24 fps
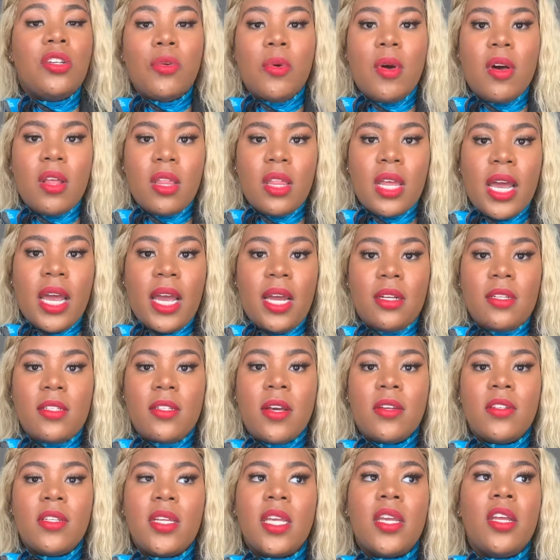knew all of that. So
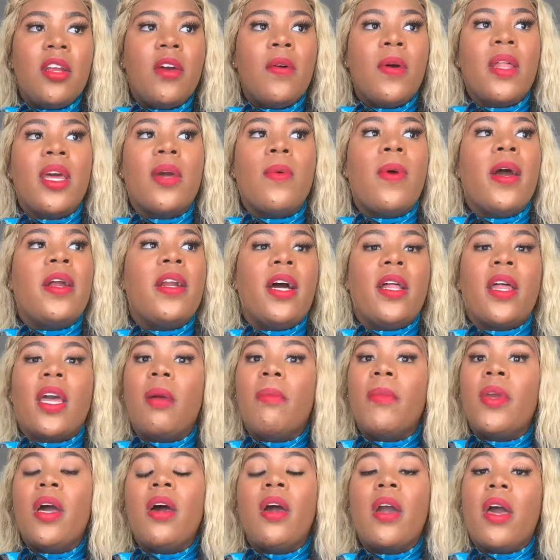I was just like, you know what, like why not? Like
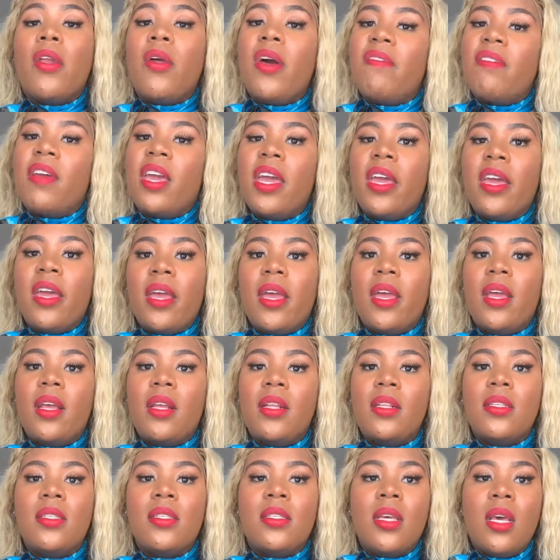I'm young, I don't have
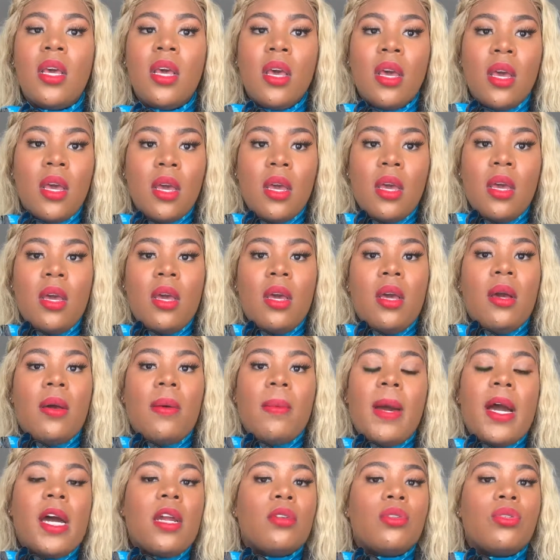kids,
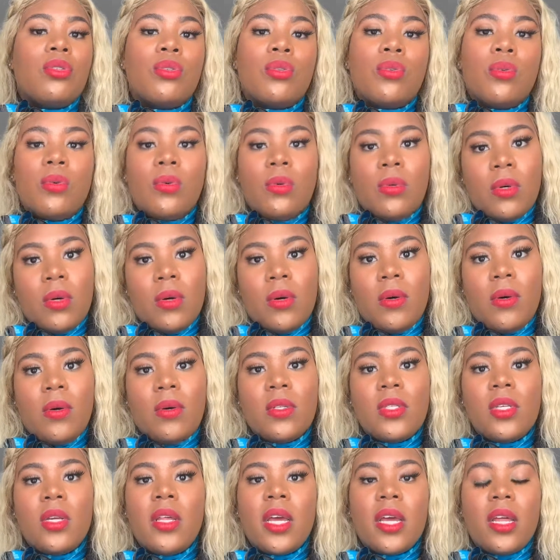out of school.
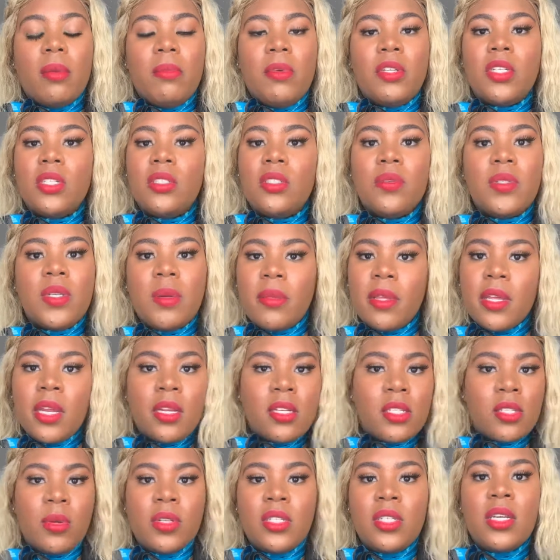So like, let me just do something to
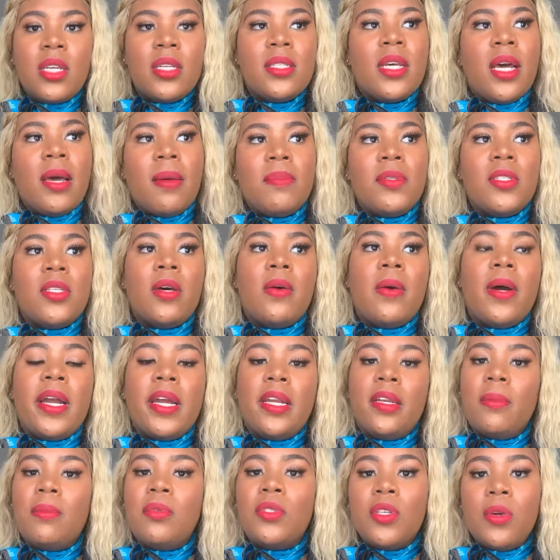switch things up. So I
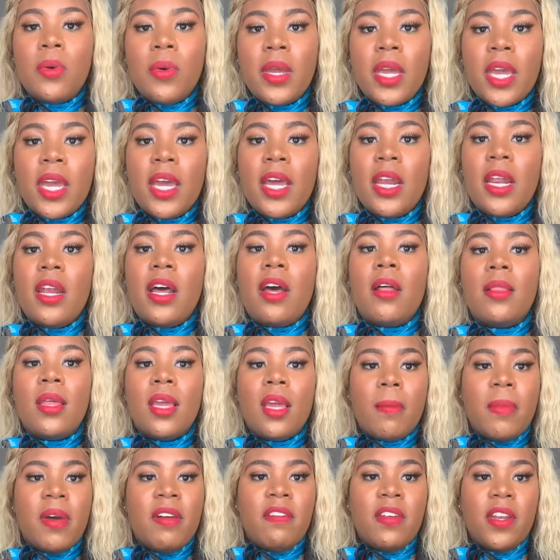ended up doing it, and I'll
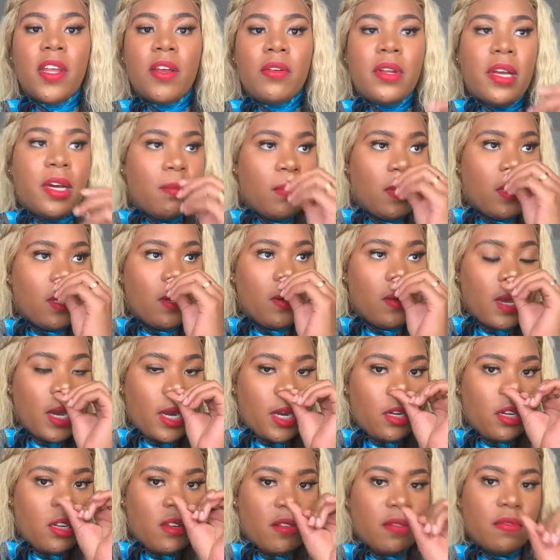link my video down below
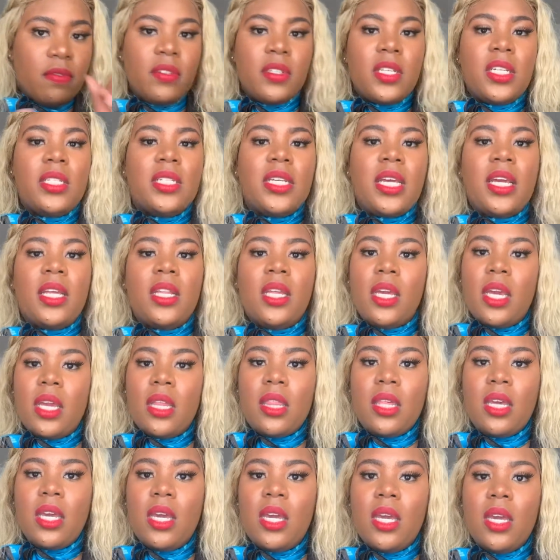kind of
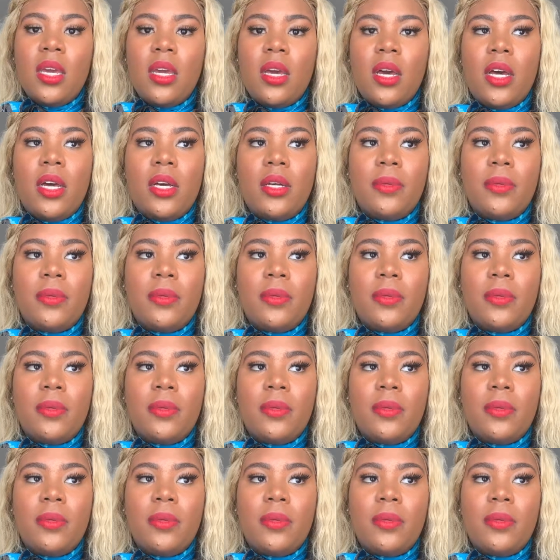detailing the,